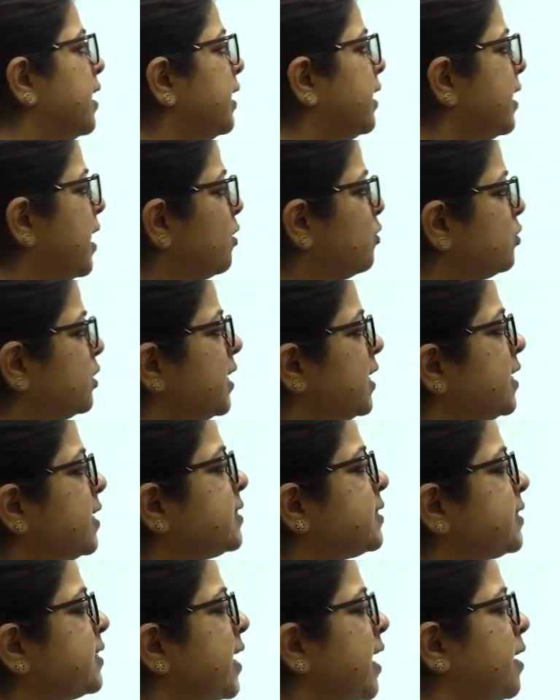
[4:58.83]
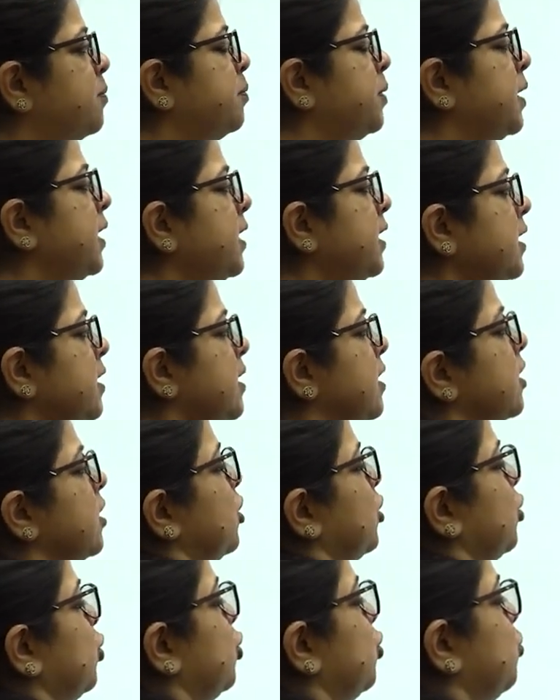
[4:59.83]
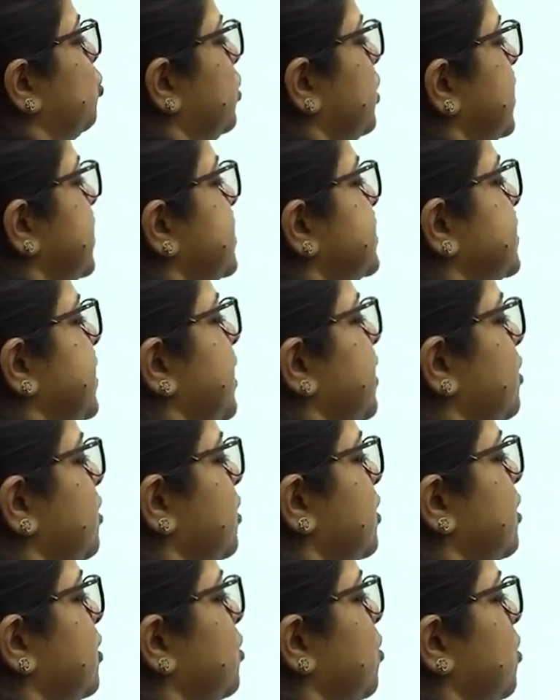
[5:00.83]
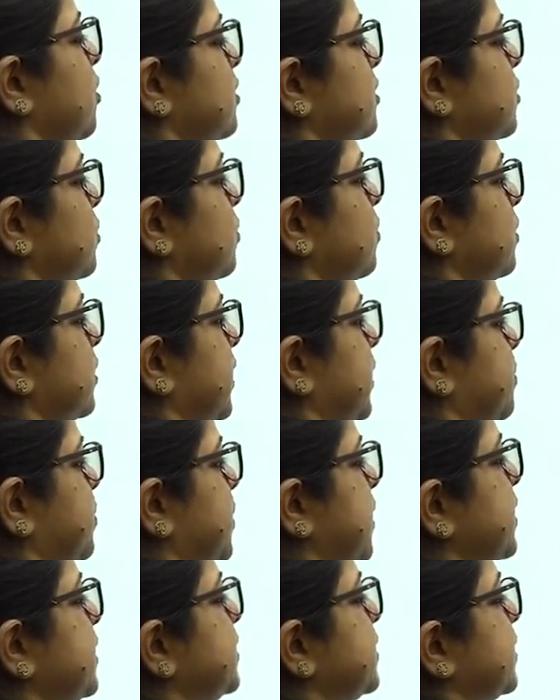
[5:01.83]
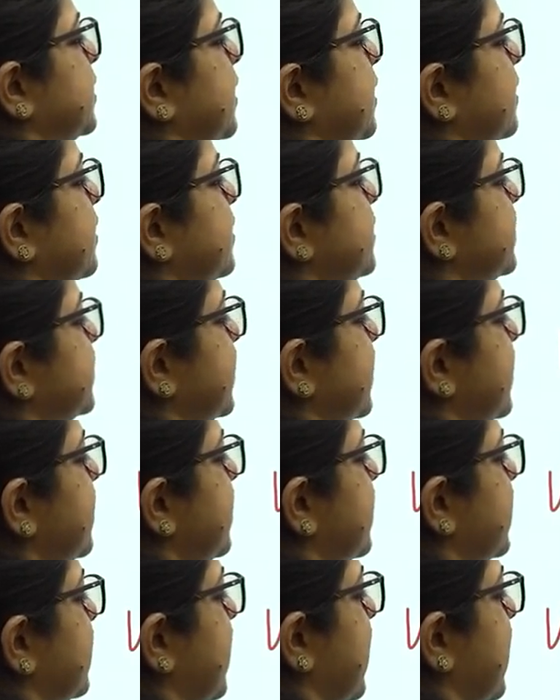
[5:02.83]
Now, these can be unicellular also, that means single cell